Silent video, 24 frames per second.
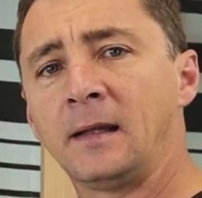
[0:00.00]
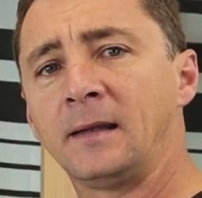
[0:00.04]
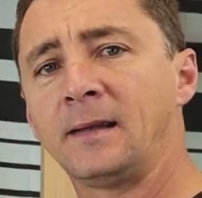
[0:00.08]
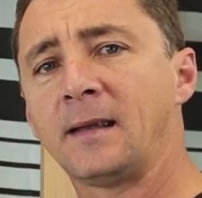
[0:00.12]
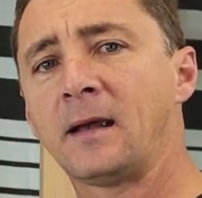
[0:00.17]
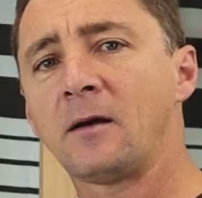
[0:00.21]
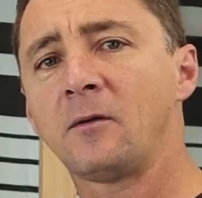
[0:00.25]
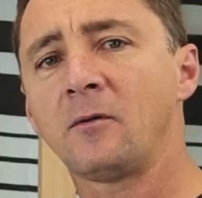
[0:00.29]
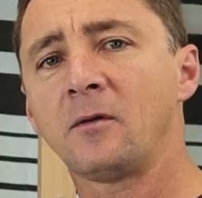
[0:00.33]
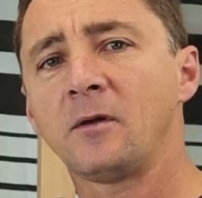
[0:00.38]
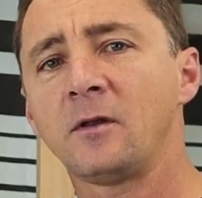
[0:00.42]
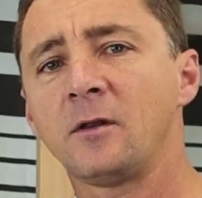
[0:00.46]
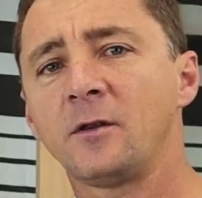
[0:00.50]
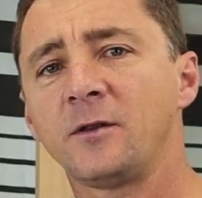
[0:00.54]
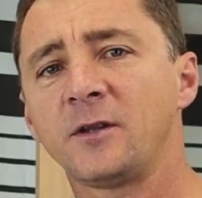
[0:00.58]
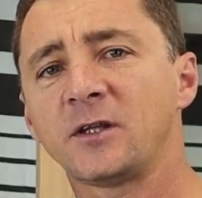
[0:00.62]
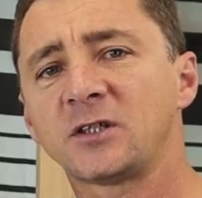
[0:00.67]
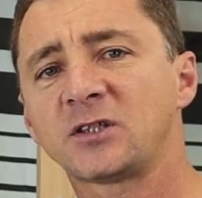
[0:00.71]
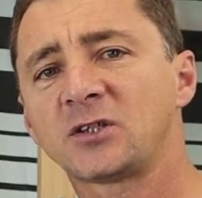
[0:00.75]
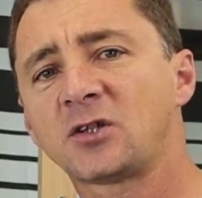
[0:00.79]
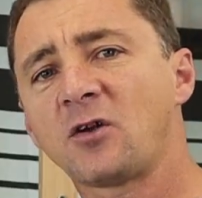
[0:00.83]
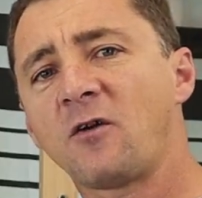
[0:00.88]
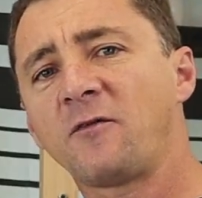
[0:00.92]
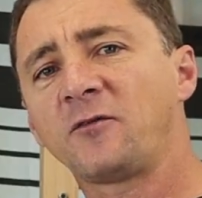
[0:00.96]
Now,
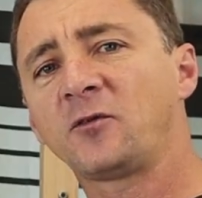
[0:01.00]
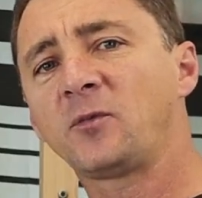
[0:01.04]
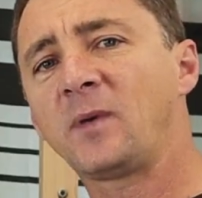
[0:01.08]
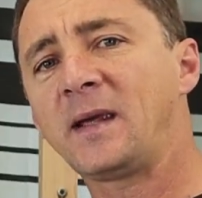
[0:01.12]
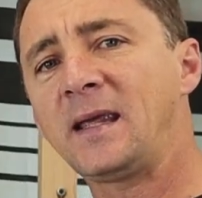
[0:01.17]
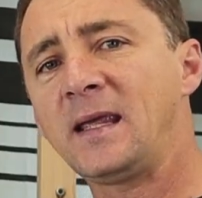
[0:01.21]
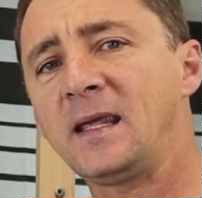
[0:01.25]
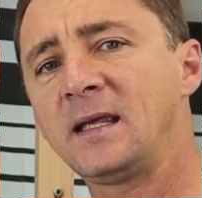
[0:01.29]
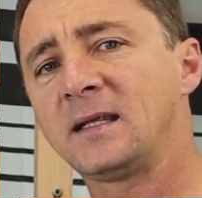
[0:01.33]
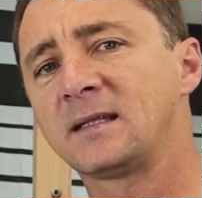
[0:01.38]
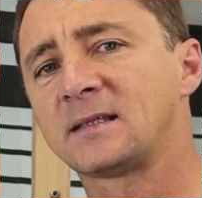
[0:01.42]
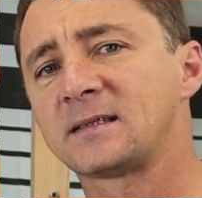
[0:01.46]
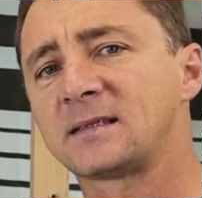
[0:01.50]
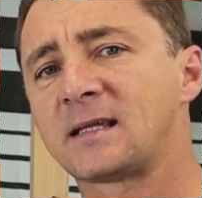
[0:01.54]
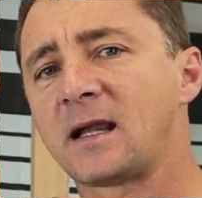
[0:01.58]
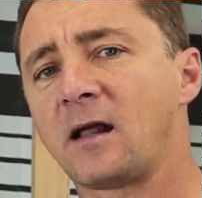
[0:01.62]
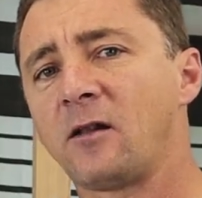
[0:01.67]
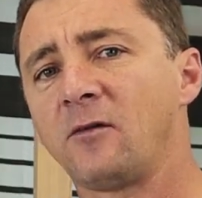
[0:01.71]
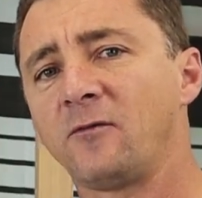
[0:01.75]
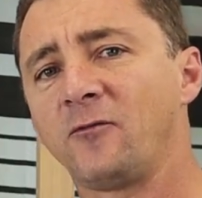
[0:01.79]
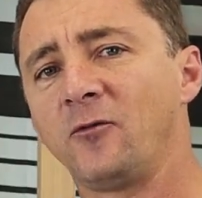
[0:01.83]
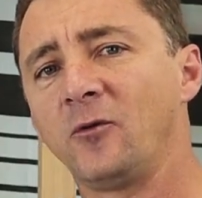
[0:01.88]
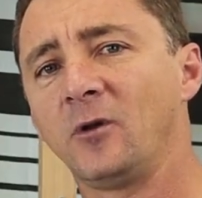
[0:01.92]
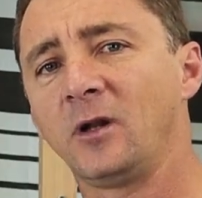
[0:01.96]
the software
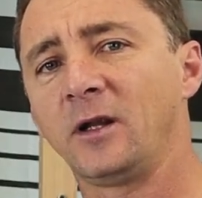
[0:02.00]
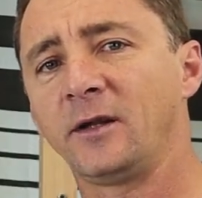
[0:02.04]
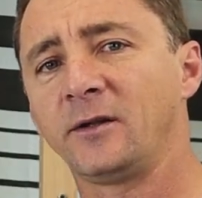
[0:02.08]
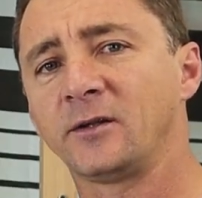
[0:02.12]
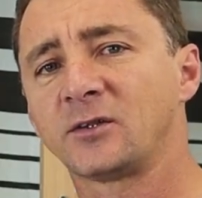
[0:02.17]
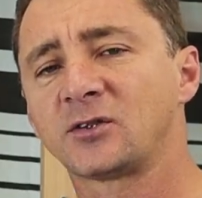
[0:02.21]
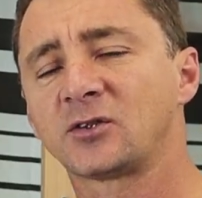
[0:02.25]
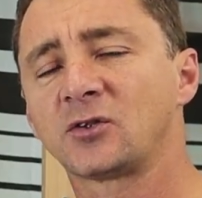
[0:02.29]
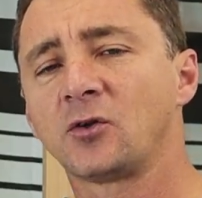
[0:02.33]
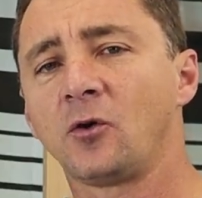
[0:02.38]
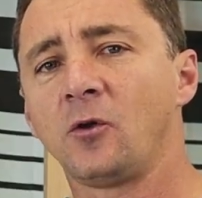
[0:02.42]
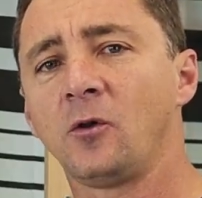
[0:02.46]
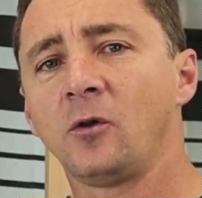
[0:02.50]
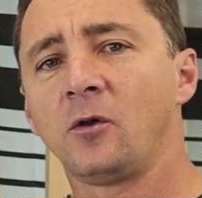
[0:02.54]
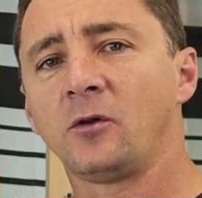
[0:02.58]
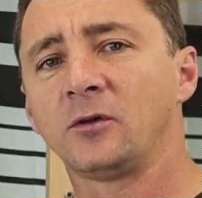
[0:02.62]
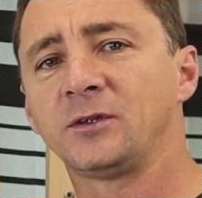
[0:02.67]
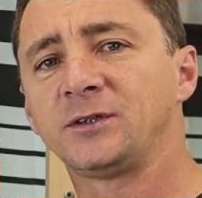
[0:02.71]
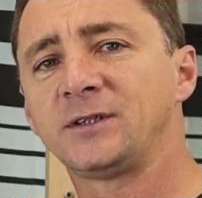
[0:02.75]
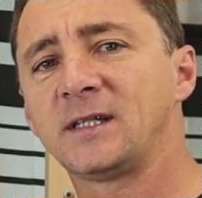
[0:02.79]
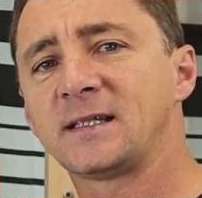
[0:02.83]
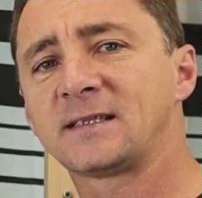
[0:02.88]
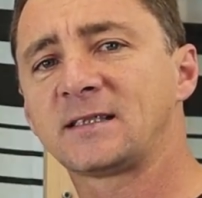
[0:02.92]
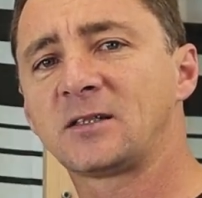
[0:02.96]
itself will install
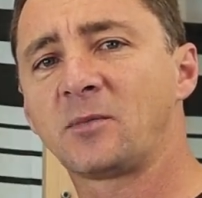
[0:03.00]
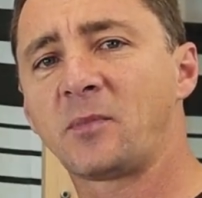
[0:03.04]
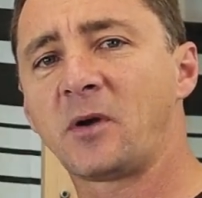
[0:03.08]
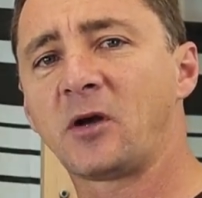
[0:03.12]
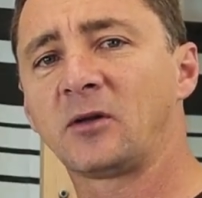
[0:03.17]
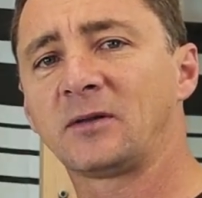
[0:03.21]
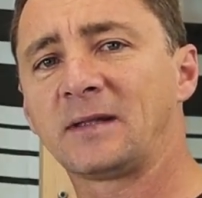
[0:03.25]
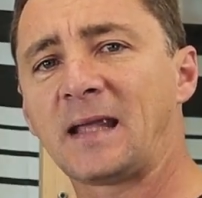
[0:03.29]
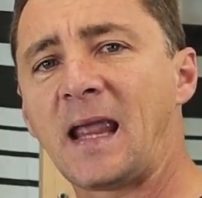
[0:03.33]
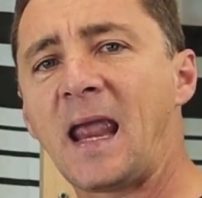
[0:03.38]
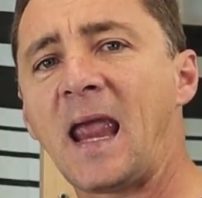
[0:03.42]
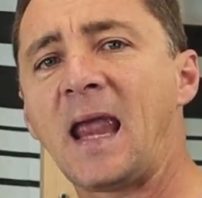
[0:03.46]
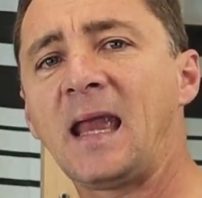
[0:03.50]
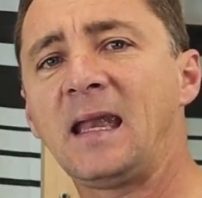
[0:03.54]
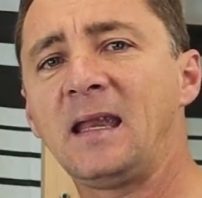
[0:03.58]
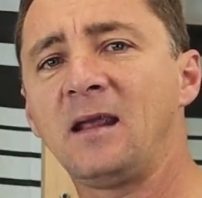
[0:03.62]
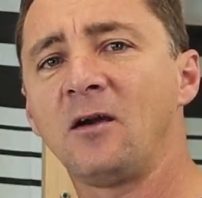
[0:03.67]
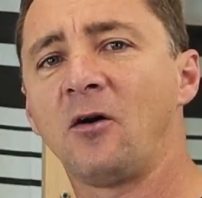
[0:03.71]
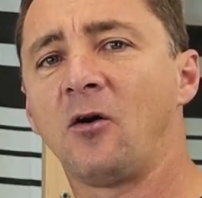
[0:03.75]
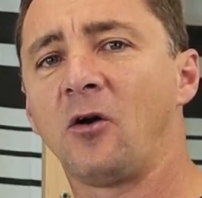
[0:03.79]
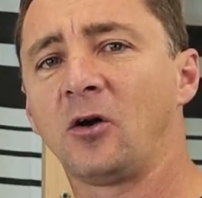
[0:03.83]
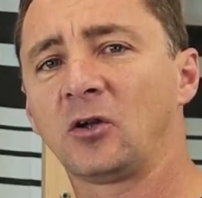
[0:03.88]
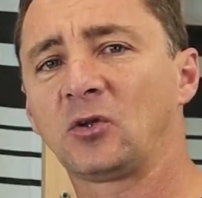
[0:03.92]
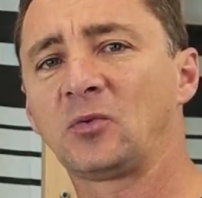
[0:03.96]
on just about
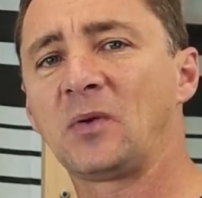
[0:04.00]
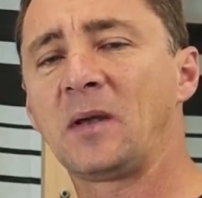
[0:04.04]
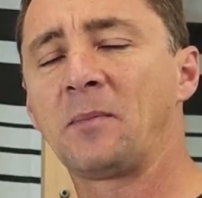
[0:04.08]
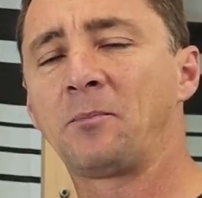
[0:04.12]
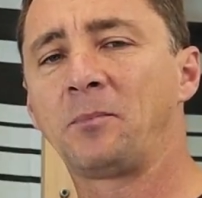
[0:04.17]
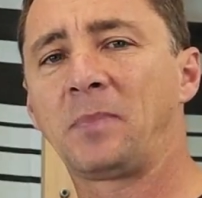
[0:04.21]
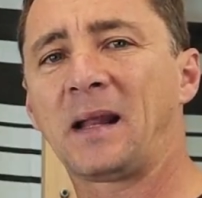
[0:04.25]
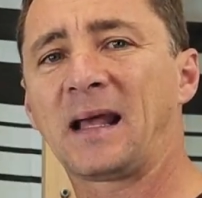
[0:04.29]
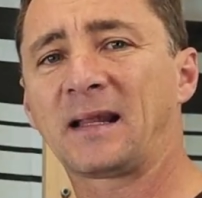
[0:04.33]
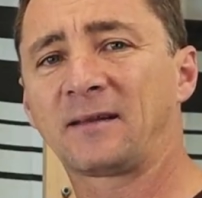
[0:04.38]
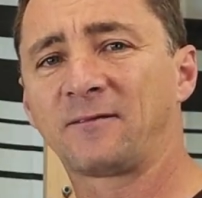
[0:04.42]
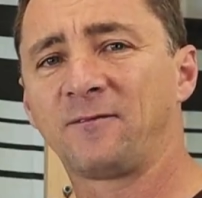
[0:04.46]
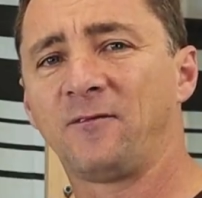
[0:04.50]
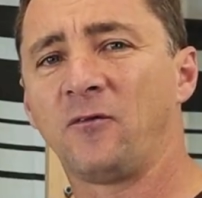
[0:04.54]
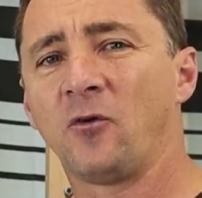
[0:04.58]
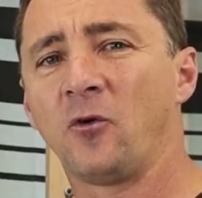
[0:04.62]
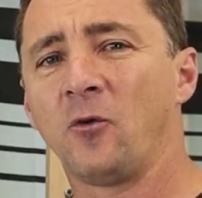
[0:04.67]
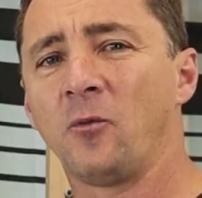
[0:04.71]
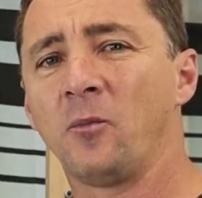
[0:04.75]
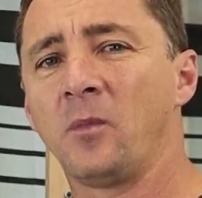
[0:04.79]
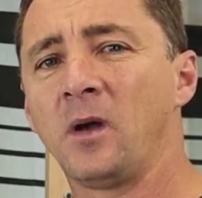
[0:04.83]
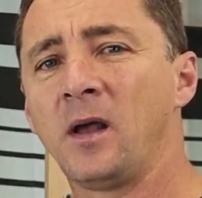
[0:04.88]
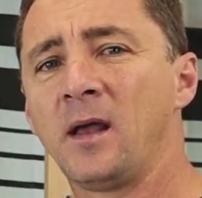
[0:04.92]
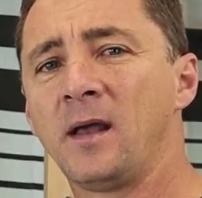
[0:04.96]
any hardware
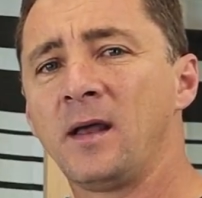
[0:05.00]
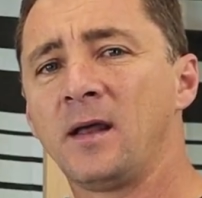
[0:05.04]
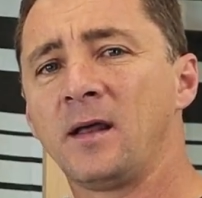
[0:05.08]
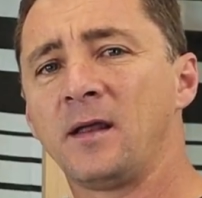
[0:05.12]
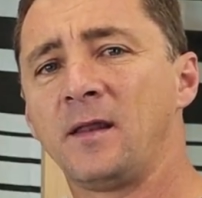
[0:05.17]
platform